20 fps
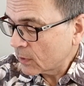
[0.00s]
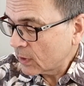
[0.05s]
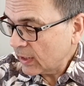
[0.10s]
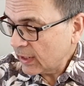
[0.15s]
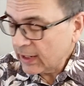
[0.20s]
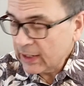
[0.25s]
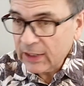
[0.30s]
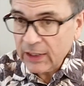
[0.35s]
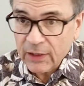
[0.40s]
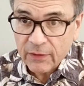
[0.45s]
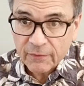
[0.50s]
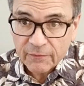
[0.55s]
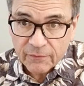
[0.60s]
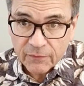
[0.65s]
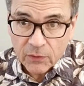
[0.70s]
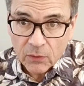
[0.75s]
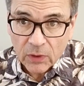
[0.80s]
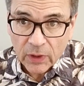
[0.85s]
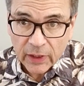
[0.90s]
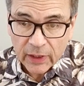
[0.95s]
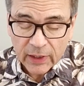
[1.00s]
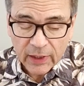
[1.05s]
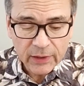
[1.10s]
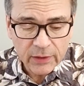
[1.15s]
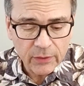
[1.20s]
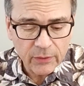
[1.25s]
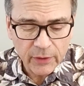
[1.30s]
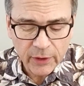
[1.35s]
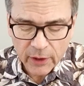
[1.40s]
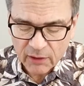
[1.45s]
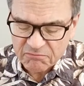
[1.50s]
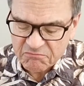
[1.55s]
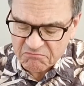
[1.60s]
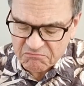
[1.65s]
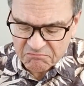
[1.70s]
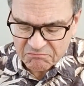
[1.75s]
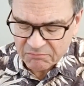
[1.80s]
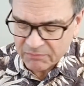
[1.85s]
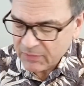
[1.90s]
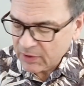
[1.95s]
Eating the few like I do here
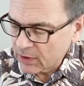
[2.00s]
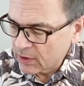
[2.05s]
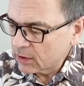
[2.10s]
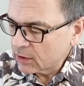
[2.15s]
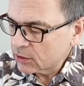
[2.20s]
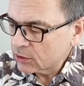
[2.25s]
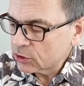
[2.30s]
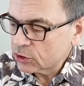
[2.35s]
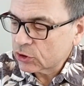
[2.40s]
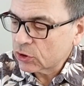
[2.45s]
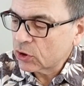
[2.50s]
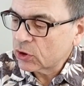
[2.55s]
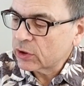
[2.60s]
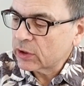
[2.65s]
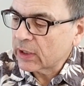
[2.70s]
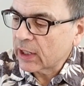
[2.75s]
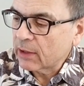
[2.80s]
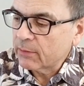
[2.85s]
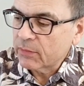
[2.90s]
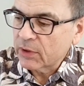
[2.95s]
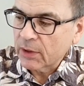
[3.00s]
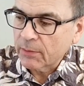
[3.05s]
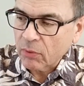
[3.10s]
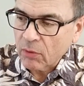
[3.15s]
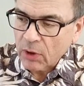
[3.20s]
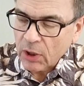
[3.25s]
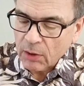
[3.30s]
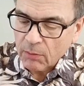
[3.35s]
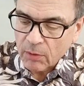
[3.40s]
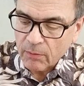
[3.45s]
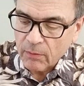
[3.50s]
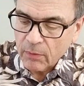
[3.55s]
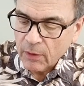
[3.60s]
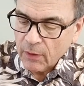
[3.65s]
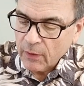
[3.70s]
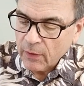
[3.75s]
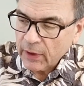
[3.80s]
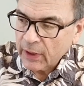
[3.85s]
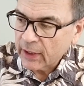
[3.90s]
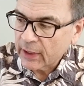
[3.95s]
should not be a problem.
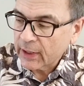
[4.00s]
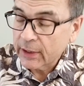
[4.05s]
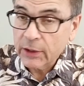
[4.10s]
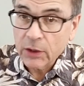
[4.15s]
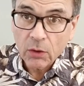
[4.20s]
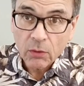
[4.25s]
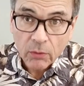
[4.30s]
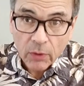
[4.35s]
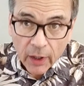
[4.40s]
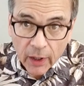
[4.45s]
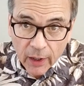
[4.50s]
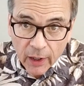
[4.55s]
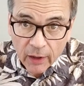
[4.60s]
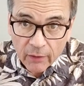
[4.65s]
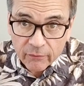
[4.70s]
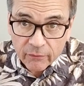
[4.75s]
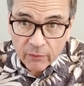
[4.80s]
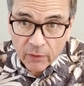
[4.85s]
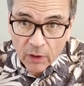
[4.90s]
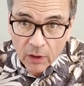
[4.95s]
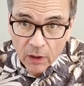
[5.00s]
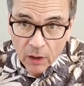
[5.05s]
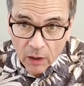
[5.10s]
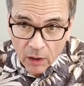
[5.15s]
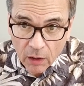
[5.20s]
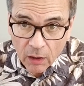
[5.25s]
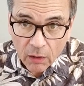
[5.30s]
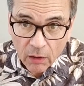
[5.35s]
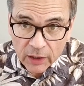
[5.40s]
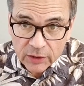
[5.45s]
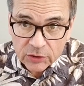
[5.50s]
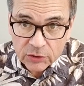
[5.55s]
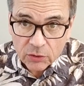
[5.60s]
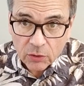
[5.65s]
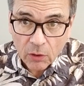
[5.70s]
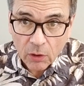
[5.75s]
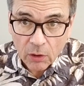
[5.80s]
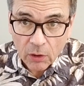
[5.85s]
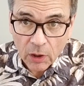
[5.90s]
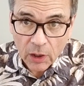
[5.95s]
And I don't have a
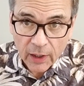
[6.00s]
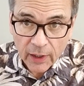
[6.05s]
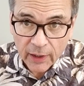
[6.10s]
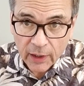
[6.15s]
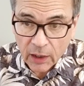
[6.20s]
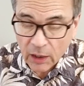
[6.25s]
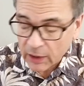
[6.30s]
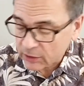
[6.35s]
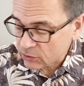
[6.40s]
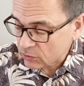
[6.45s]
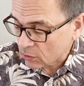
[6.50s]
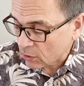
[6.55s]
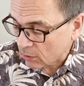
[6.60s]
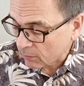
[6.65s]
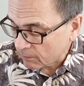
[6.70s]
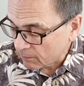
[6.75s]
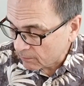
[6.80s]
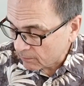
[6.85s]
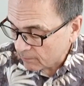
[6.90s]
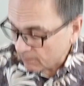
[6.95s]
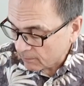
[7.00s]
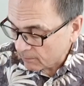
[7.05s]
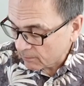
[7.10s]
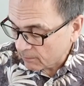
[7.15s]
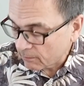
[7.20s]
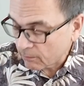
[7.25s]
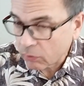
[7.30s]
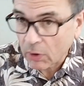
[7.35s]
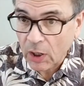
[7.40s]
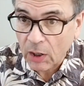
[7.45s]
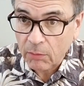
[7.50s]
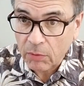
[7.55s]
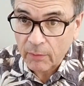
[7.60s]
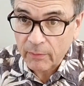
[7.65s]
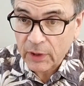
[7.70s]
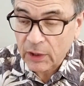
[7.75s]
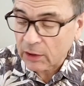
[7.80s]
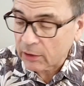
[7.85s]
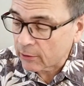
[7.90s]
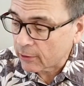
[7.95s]
cholesterol or a high cholesterol problem
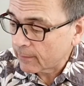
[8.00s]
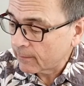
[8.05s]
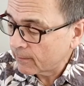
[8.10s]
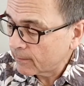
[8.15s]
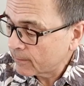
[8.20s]
either.